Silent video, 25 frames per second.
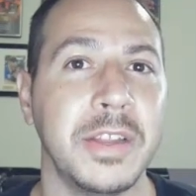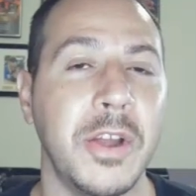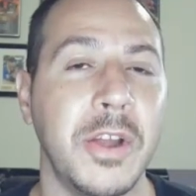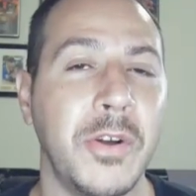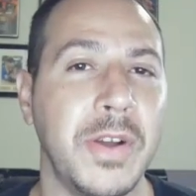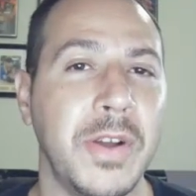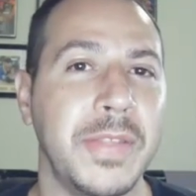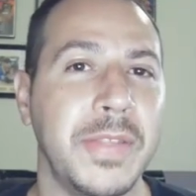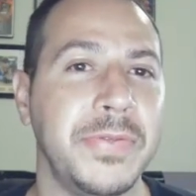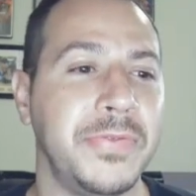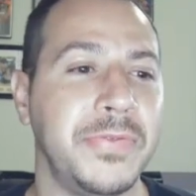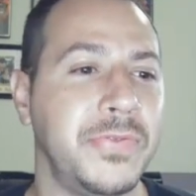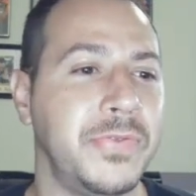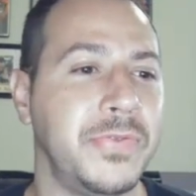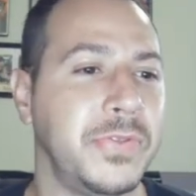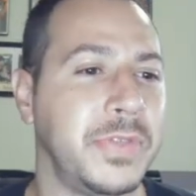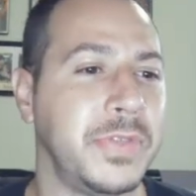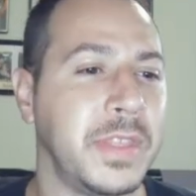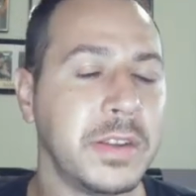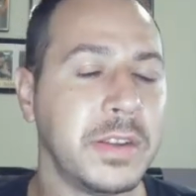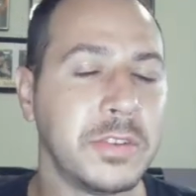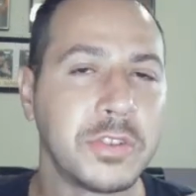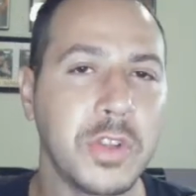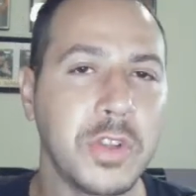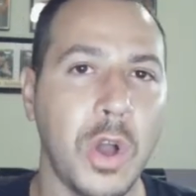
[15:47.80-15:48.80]
You know,
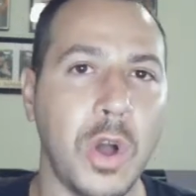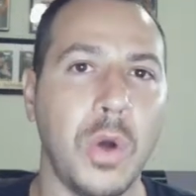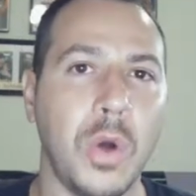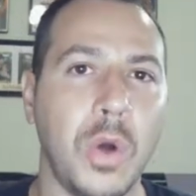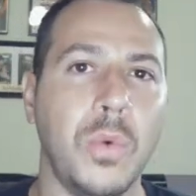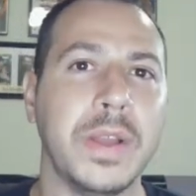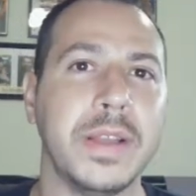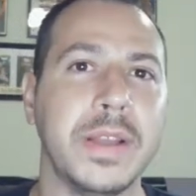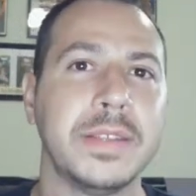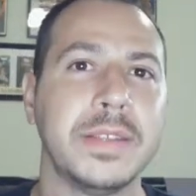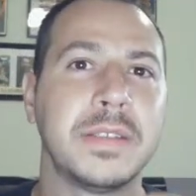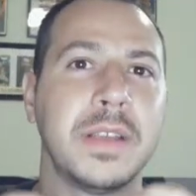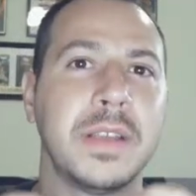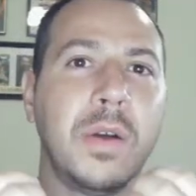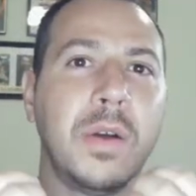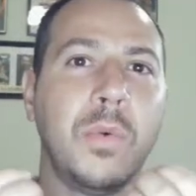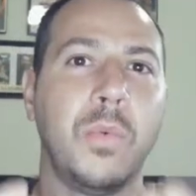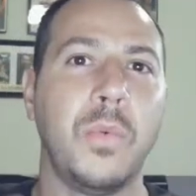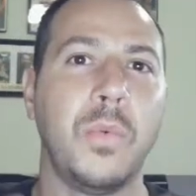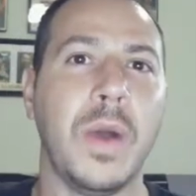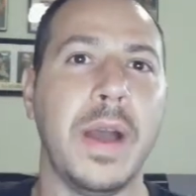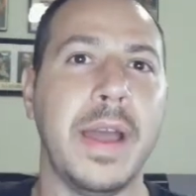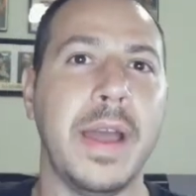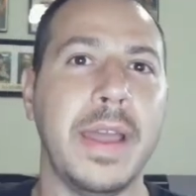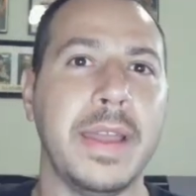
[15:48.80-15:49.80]
there's always a
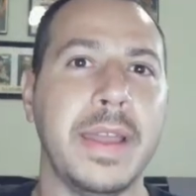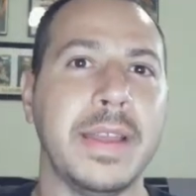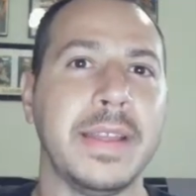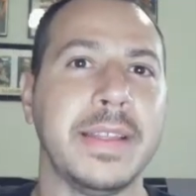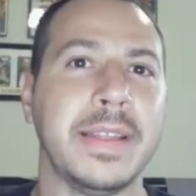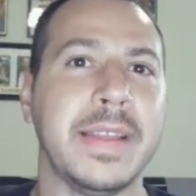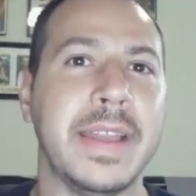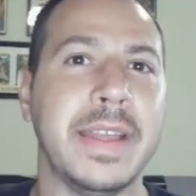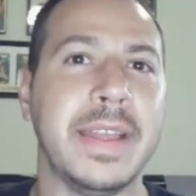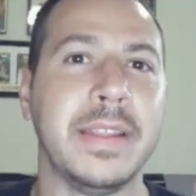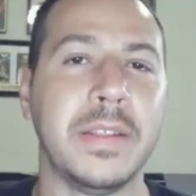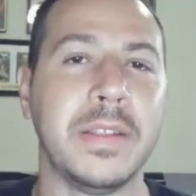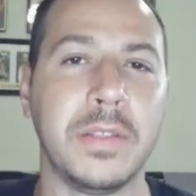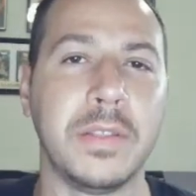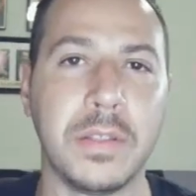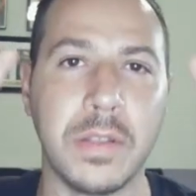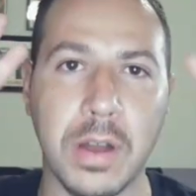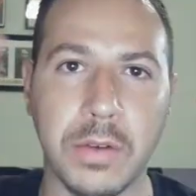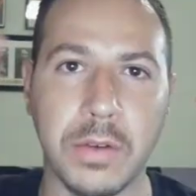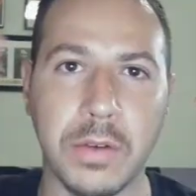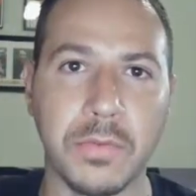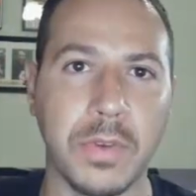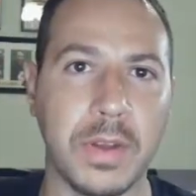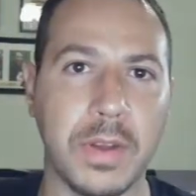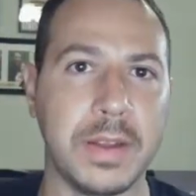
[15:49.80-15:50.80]
way in the
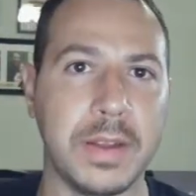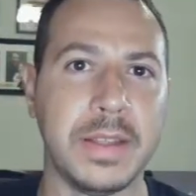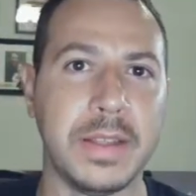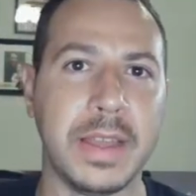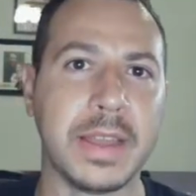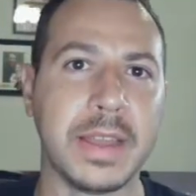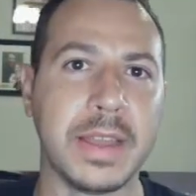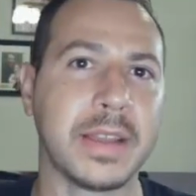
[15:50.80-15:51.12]
long run.